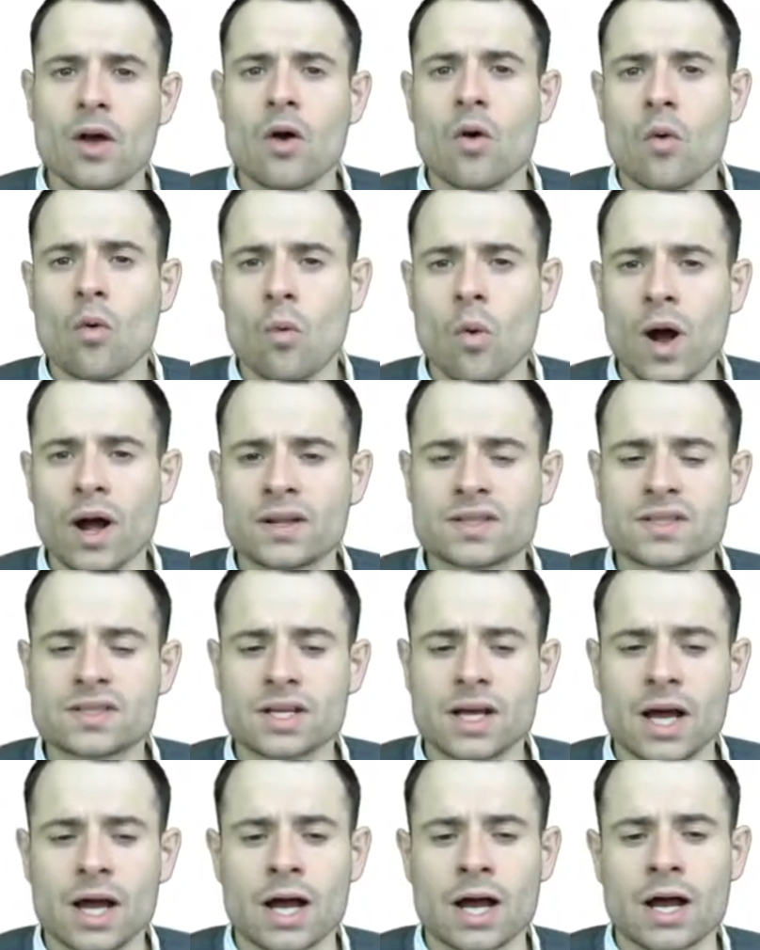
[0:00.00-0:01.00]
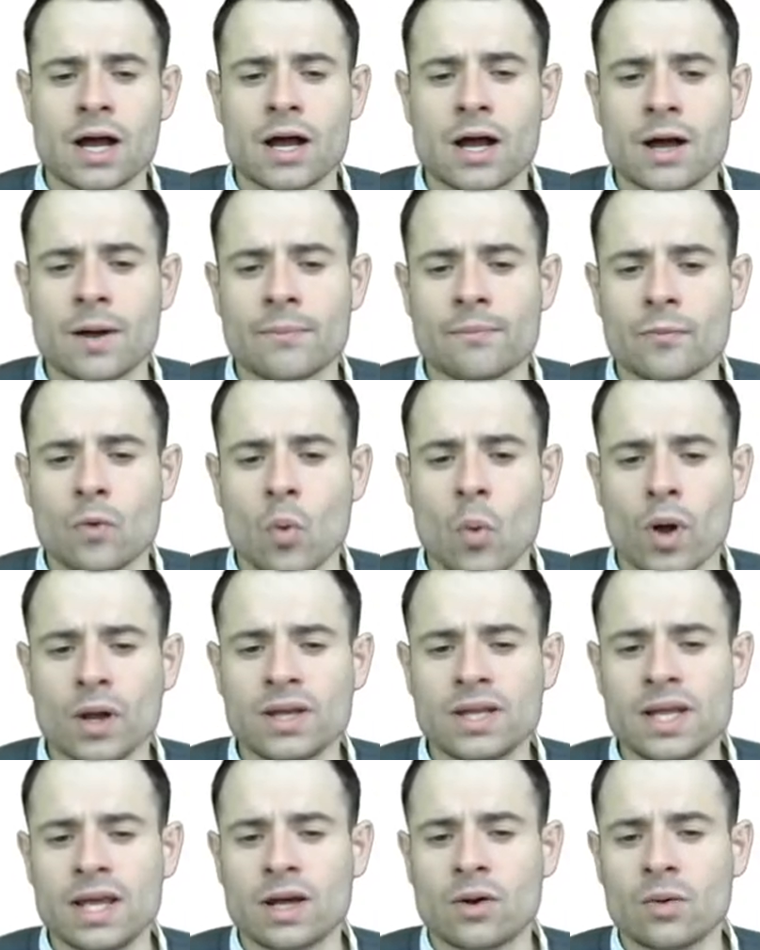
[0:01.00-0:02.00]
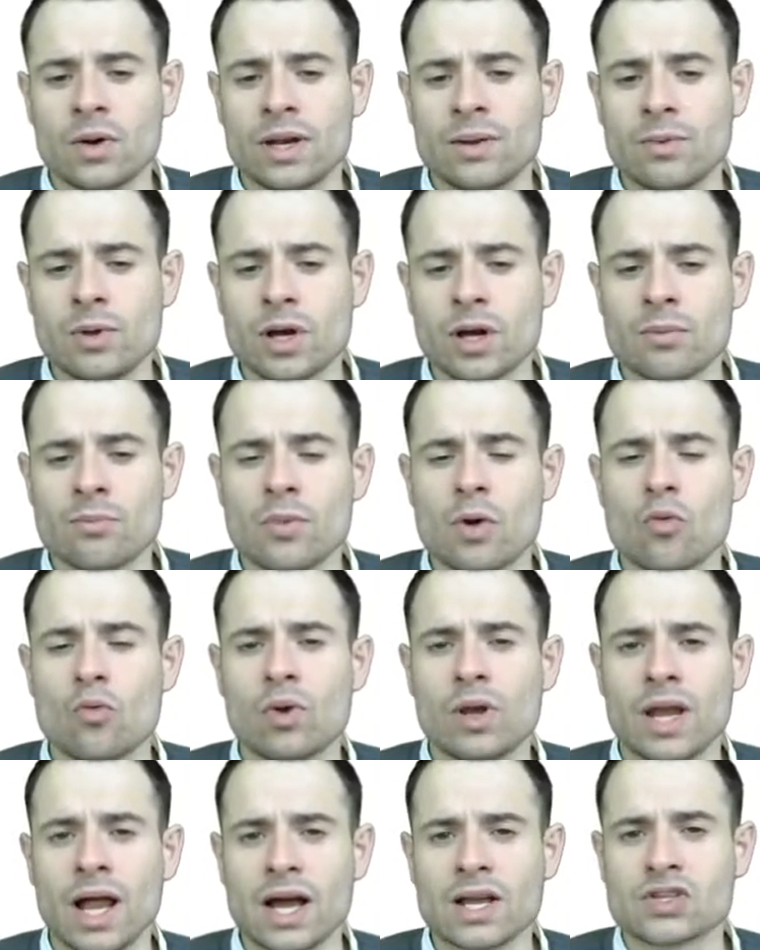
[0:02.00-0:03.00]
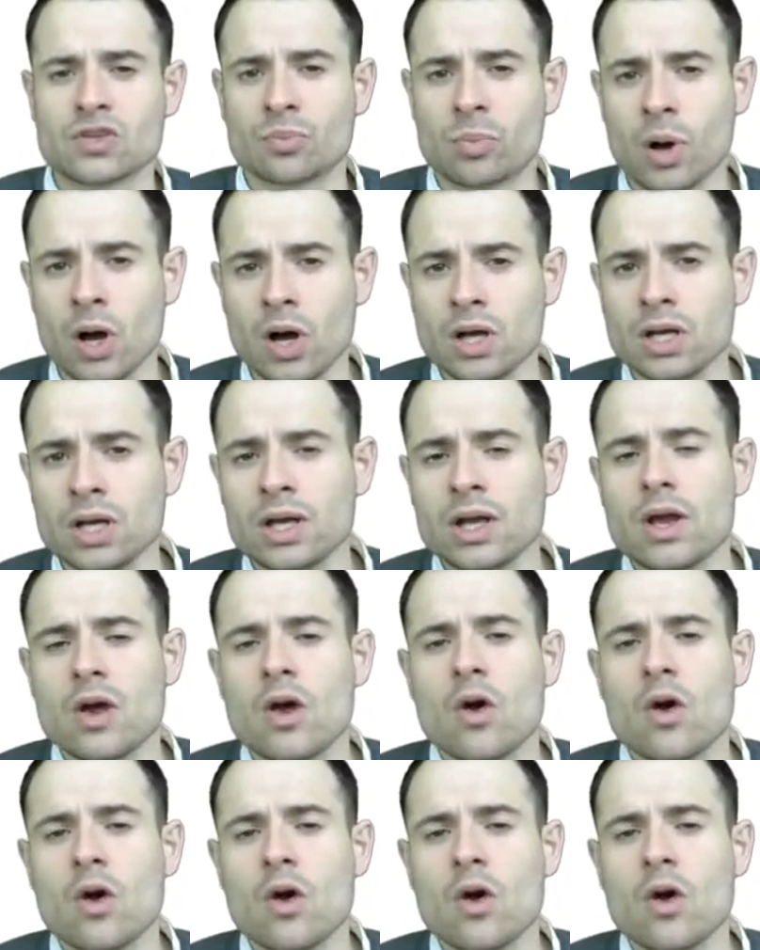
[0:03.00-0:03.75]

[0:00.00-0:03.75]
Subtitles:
what the equilibrium relies upon,